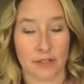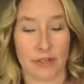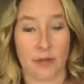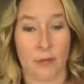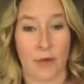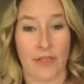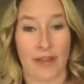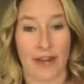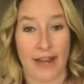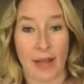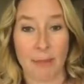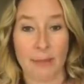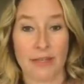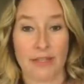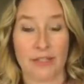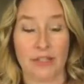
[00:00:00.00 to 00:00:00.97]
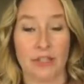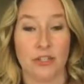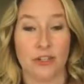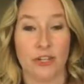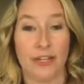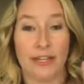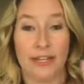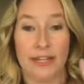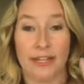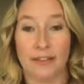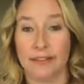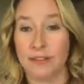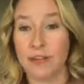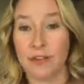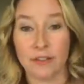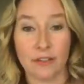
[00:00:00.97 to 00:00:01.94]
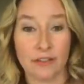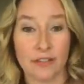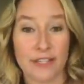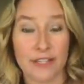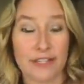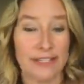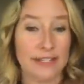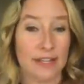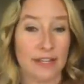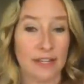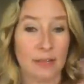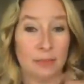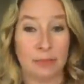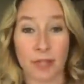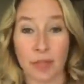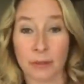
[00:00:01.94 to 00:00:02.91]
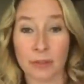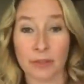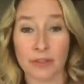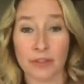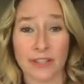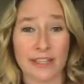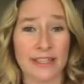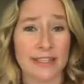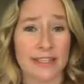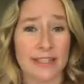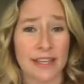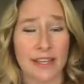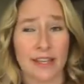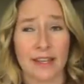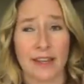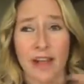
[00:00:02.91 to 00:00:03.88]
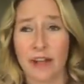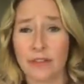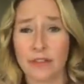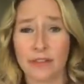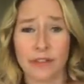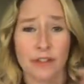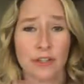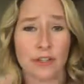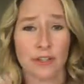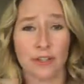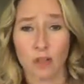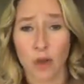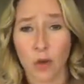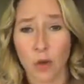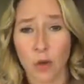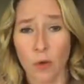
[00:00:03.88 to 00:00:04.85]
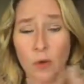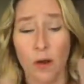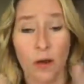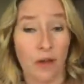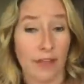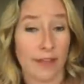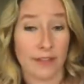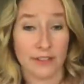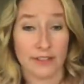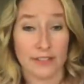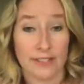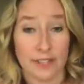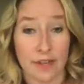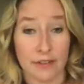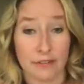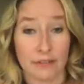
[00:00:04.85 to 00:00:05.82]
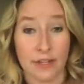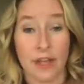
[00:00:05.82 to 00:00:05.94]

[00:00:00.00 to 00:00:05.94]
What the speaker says: And when that happens, you're gonna get younger looking skin, plumper looking skin, healthier, glow, all that good stuff,